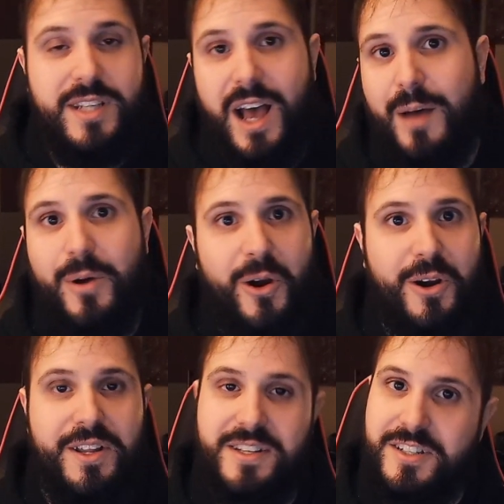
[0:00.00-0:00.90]
Tom
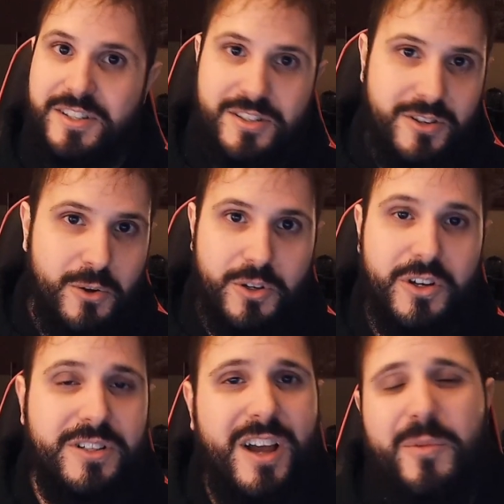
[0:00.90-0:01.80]
Hardy is so
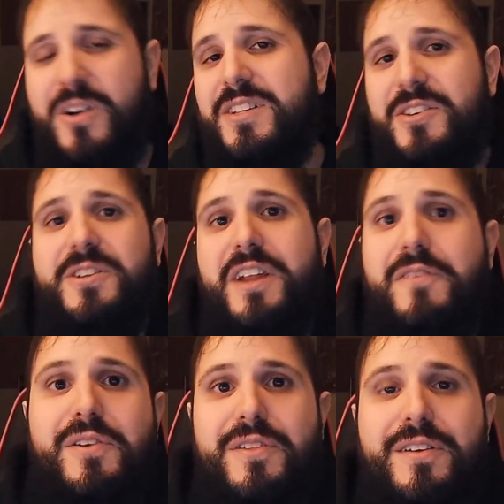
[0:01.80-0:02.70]
good. Tom Hardy's good in
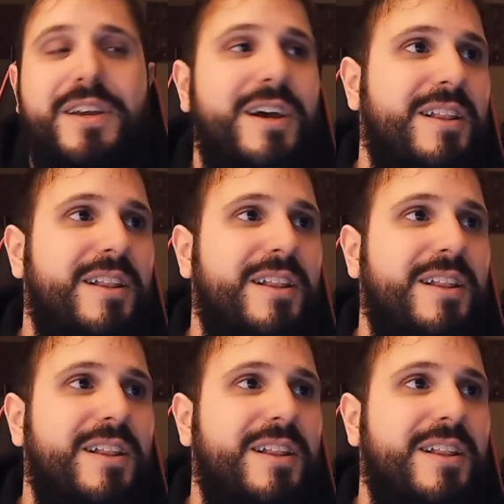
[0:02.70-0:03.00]
everything.